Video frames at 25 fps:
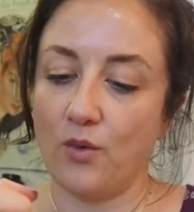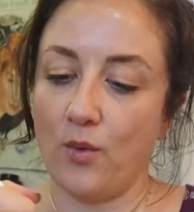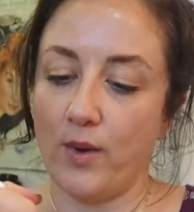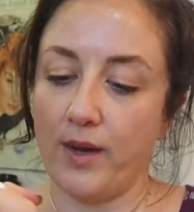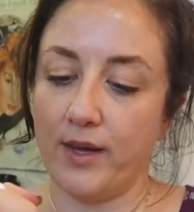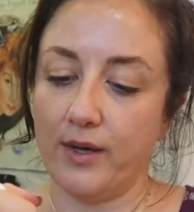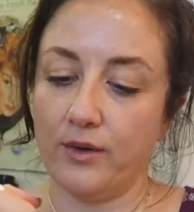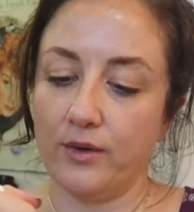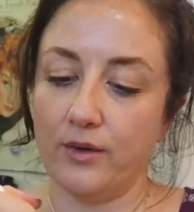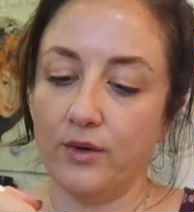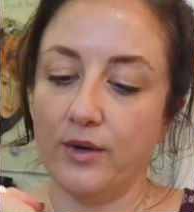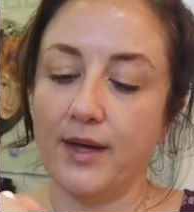
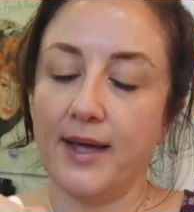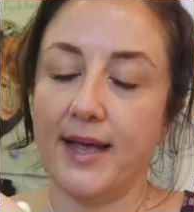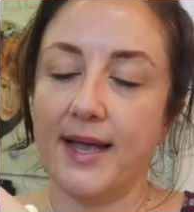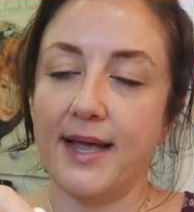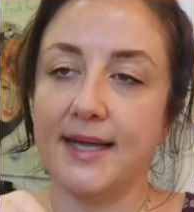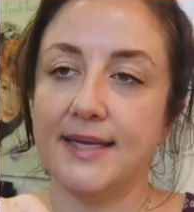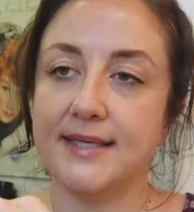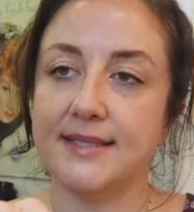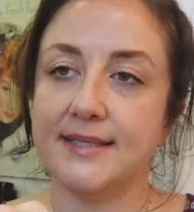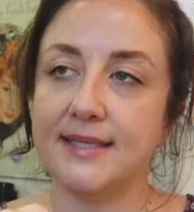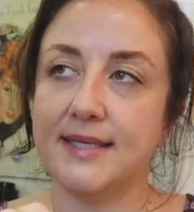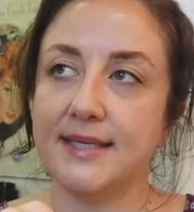oil
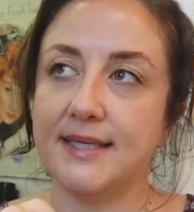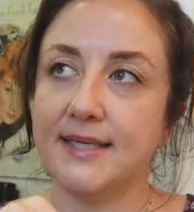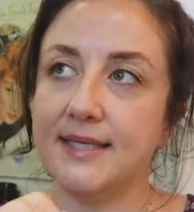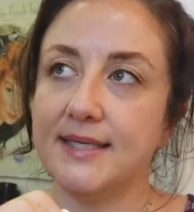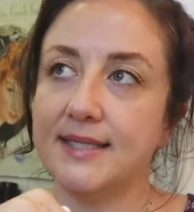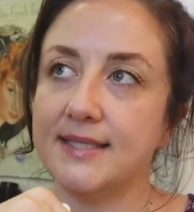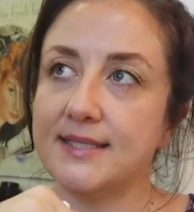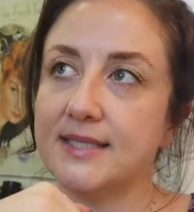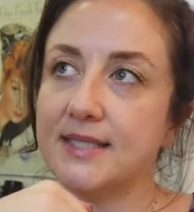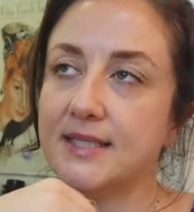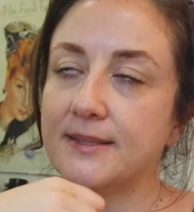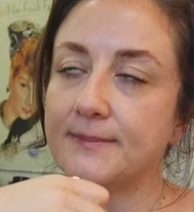and
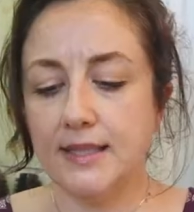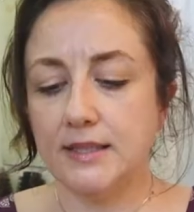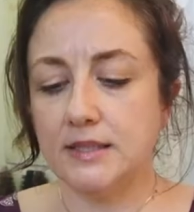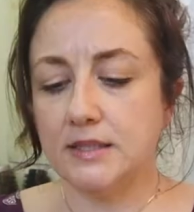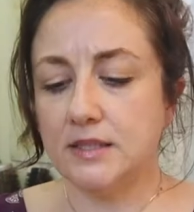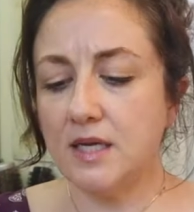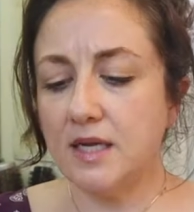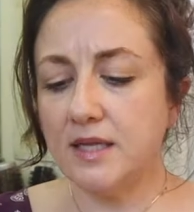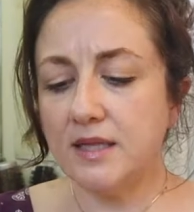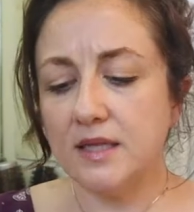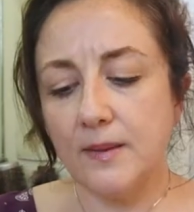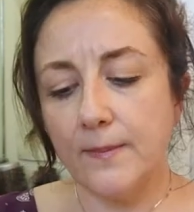it
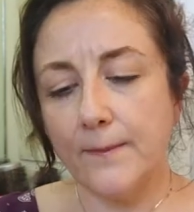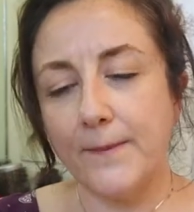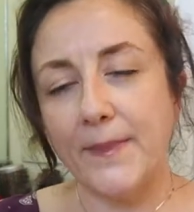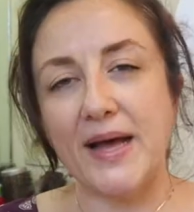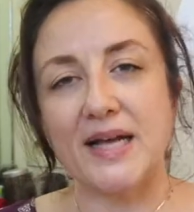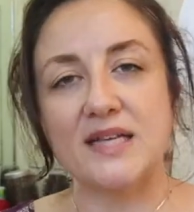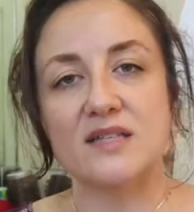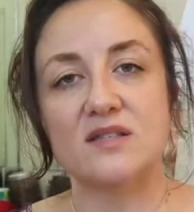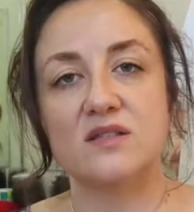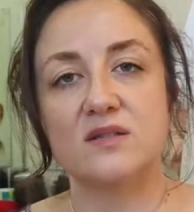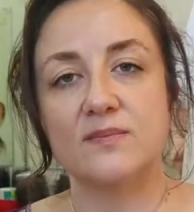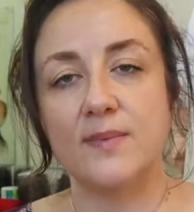it's not the
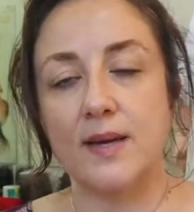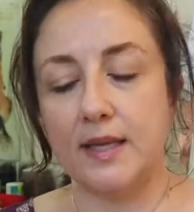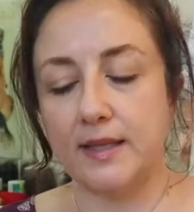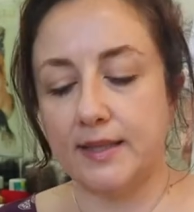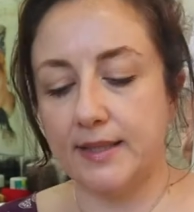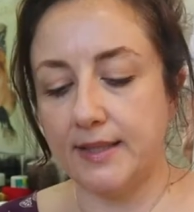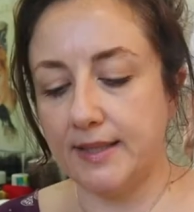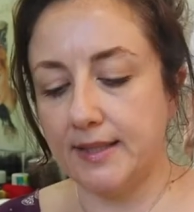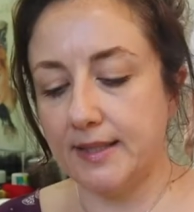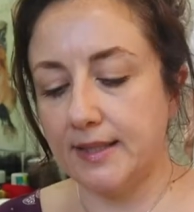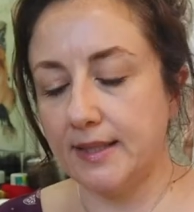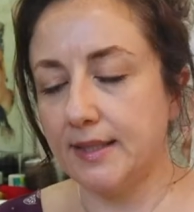best
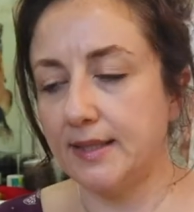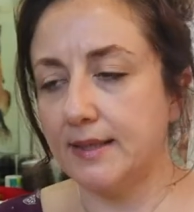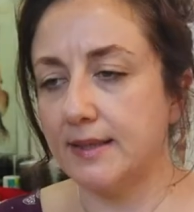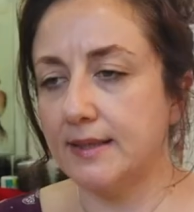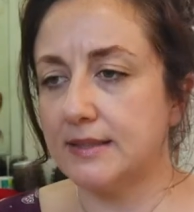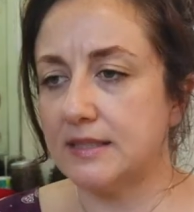smelling.